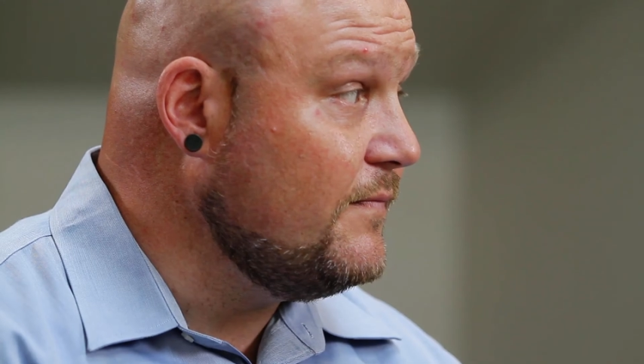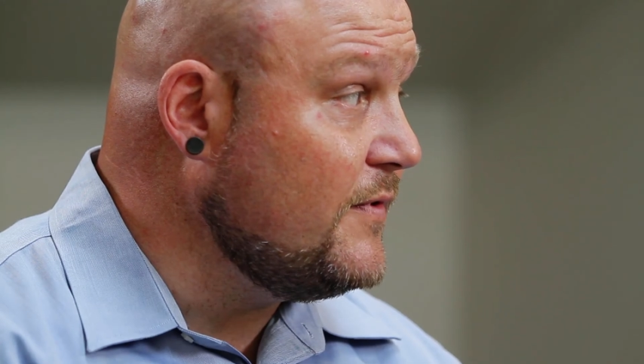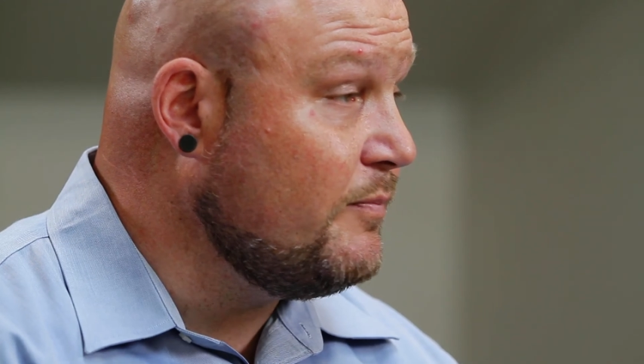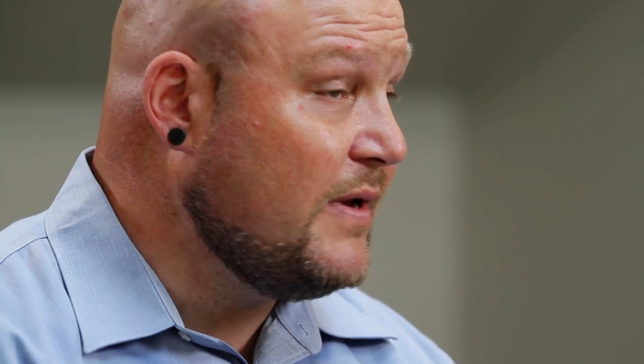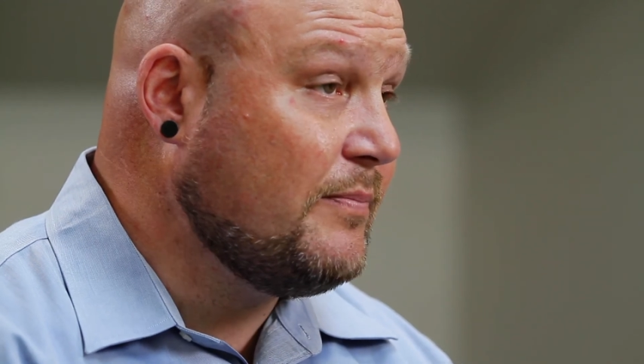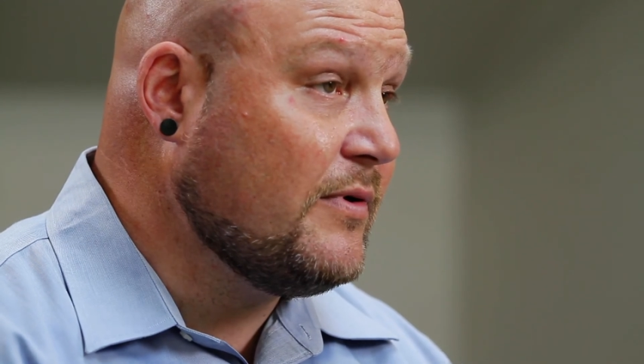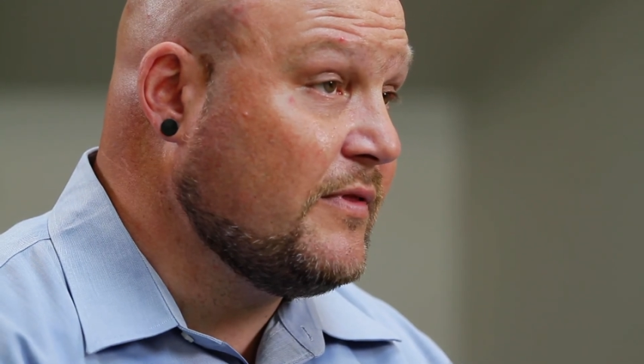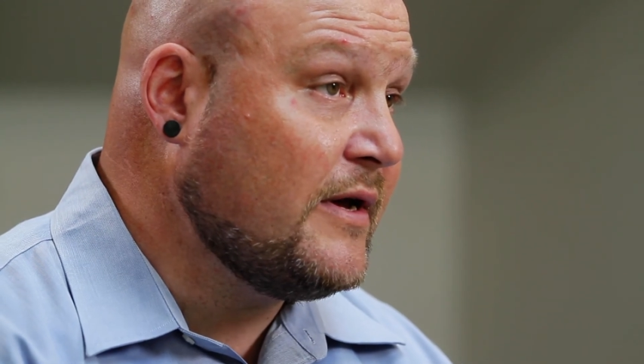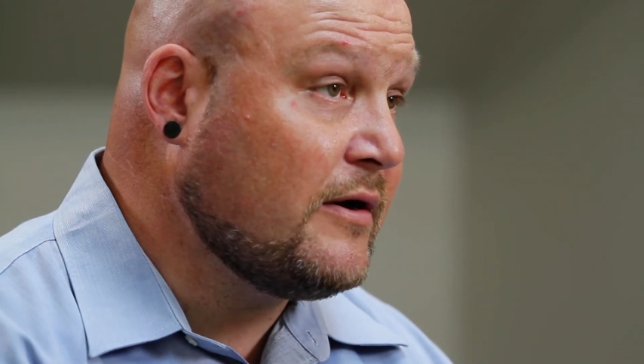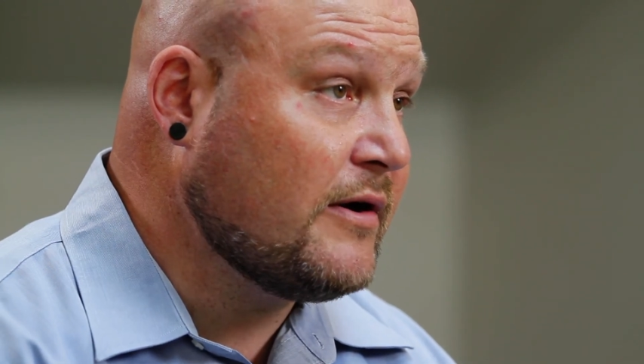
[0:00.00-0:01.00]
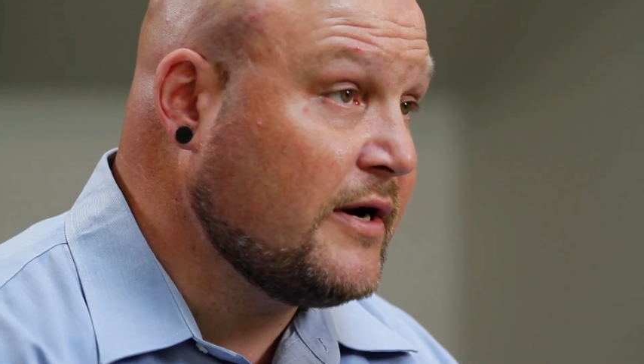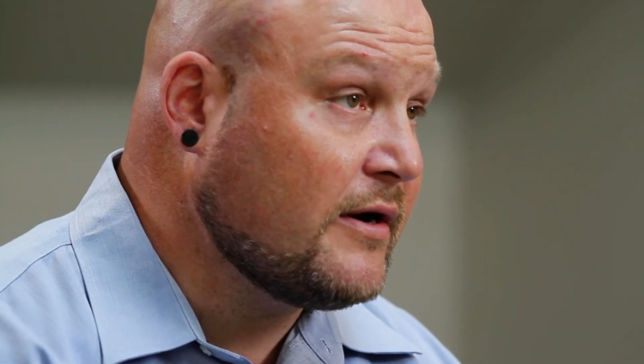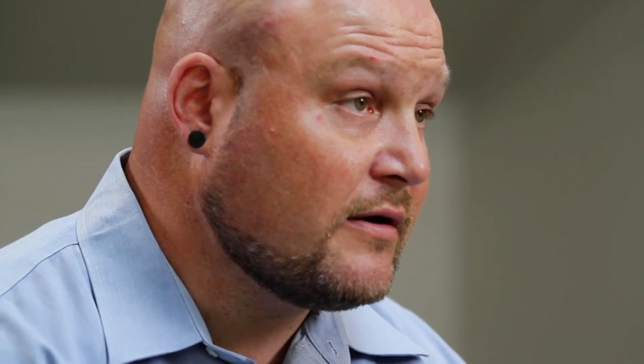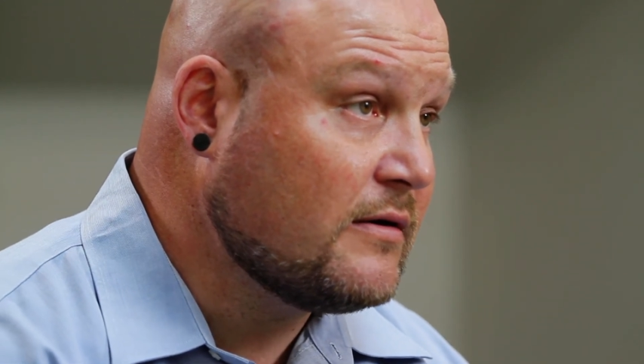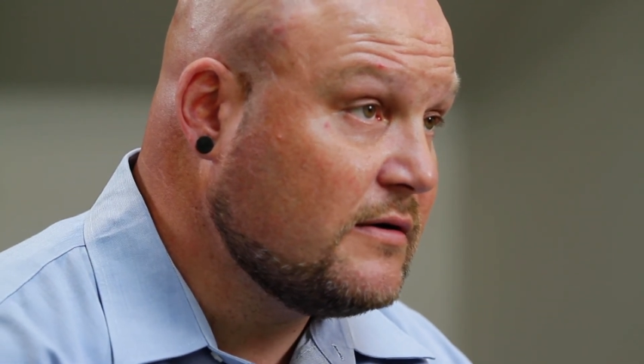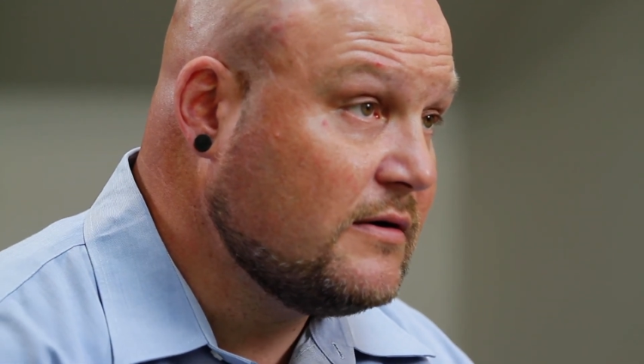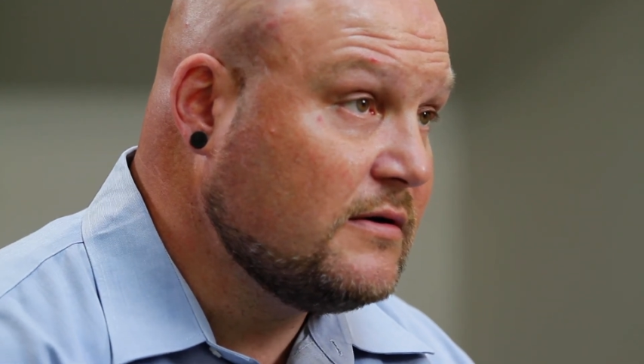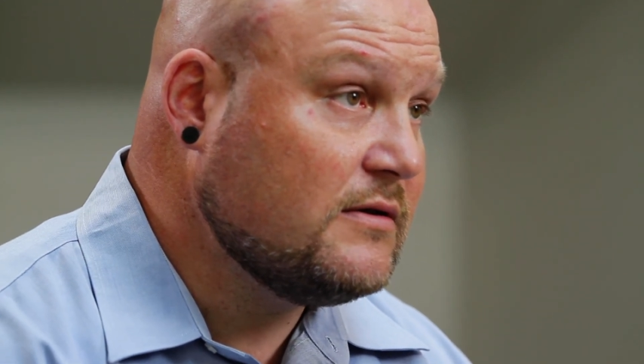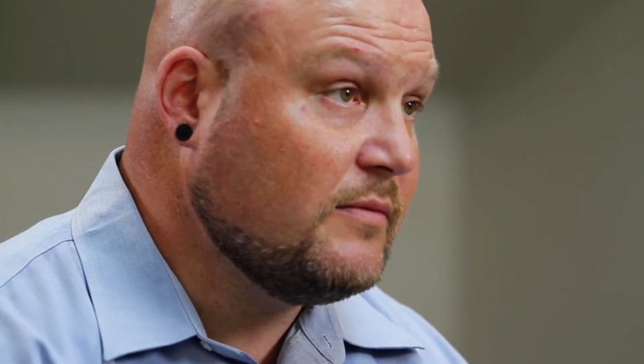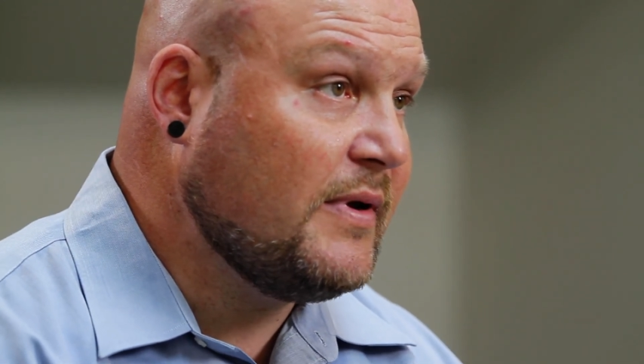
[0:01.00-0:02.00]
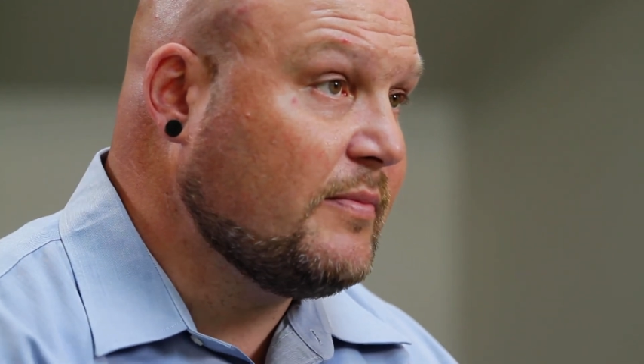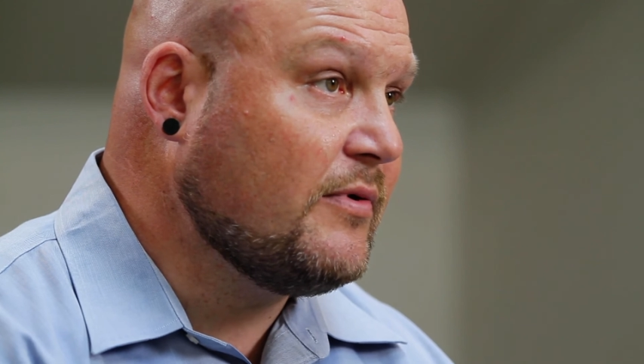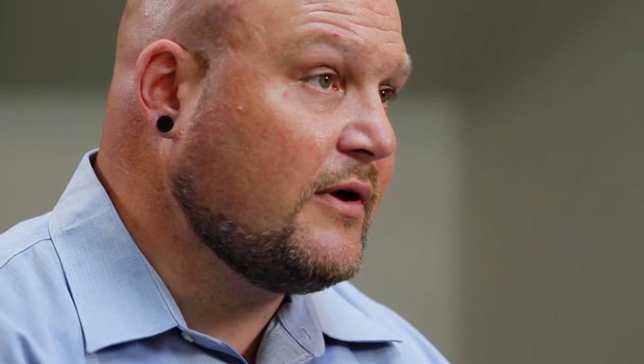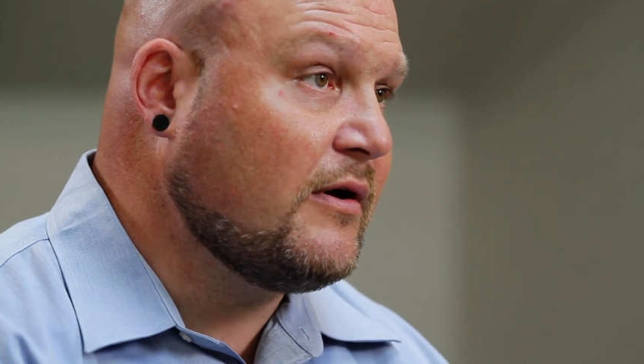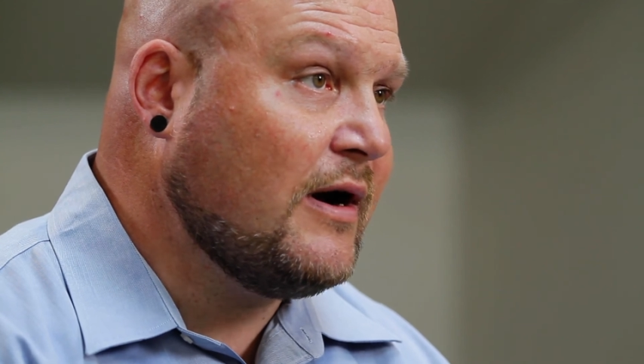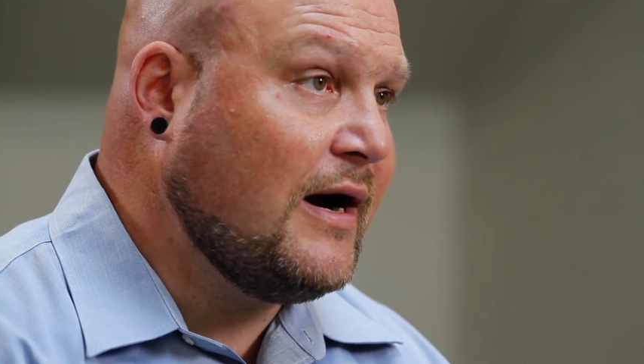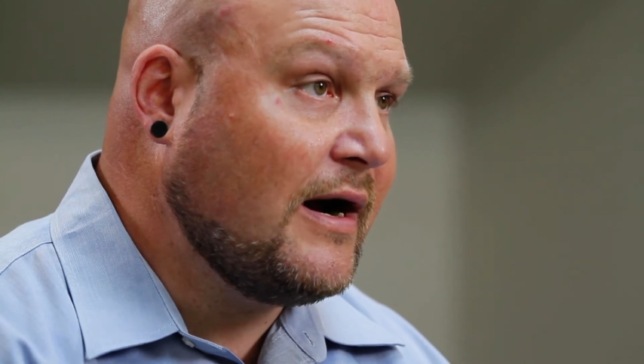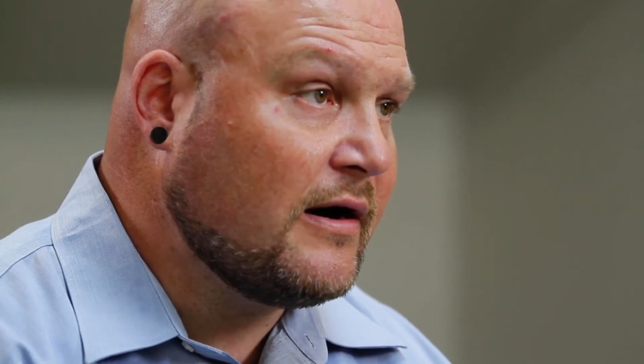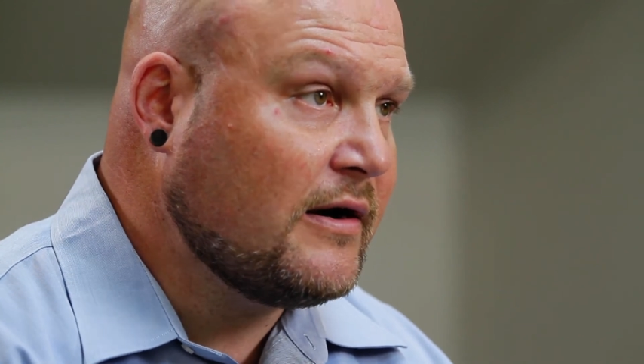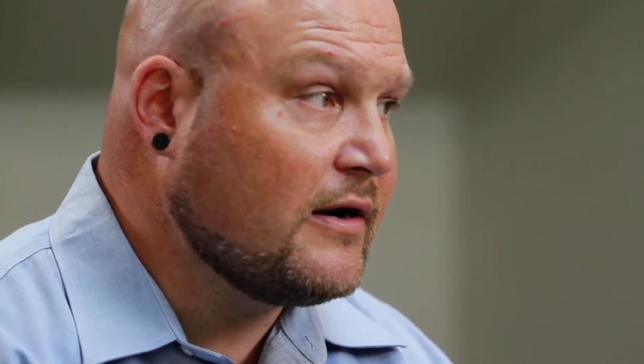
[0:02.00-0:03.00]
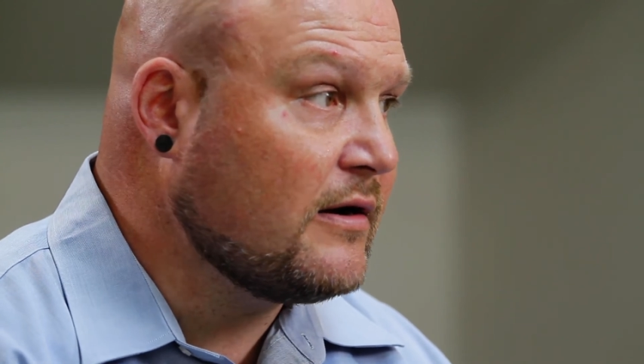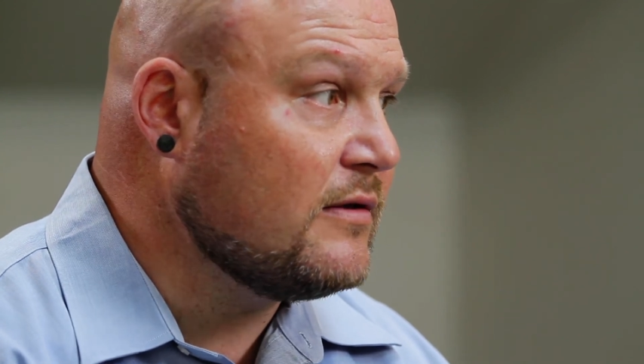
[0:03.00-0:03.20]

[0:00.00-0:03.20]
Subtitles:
The people that are here, the people that are hired here,